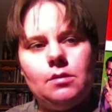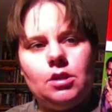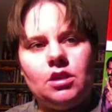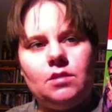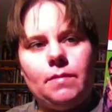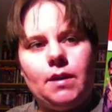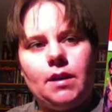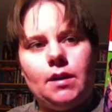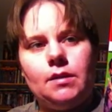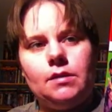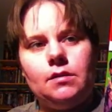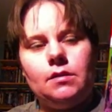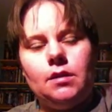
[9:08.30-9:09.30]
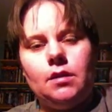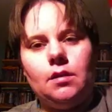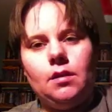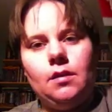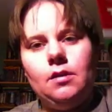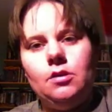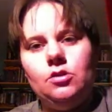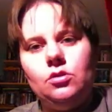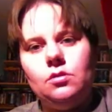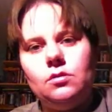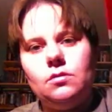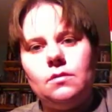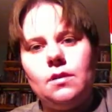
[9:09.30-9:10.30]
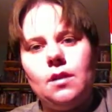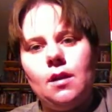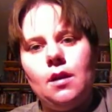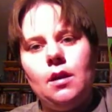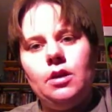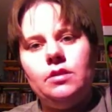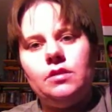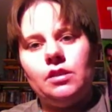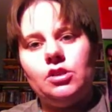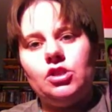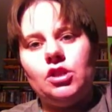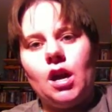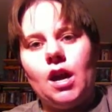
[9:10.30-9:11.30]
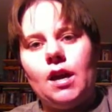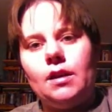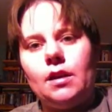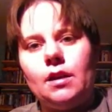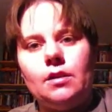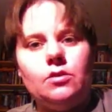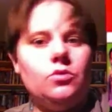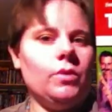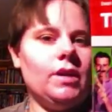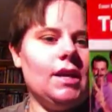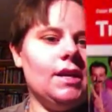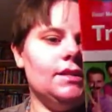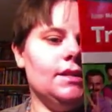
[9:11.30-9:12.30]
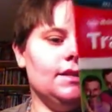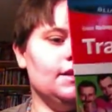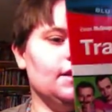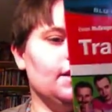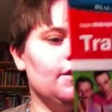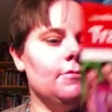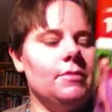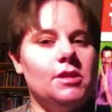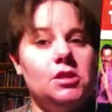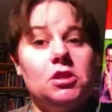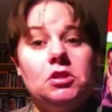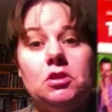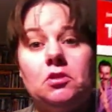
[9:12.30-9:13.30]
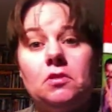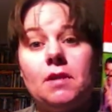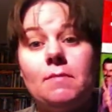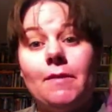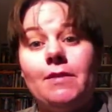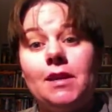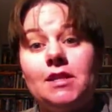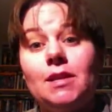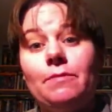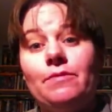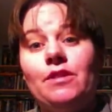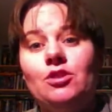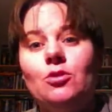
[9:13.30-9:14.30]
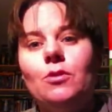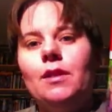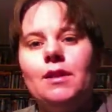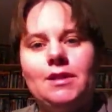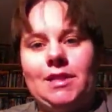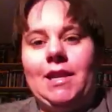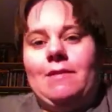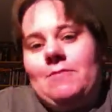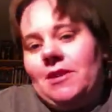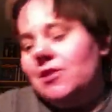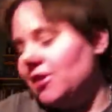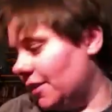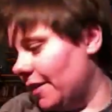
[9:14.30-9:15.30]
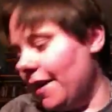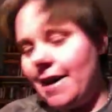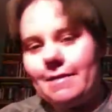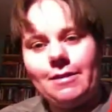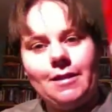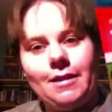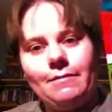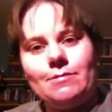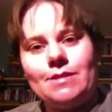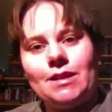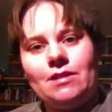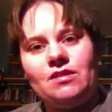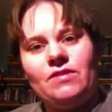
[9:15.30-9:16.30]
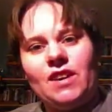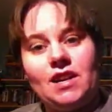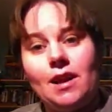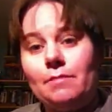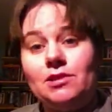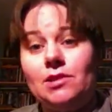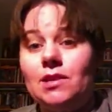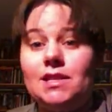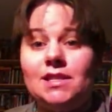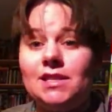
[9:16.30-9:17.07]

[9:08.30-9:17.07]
Just behind Sunshine and 28 Days Later, but this is a great movie, except for the toilet scene, which I, like everybody else, find absolutely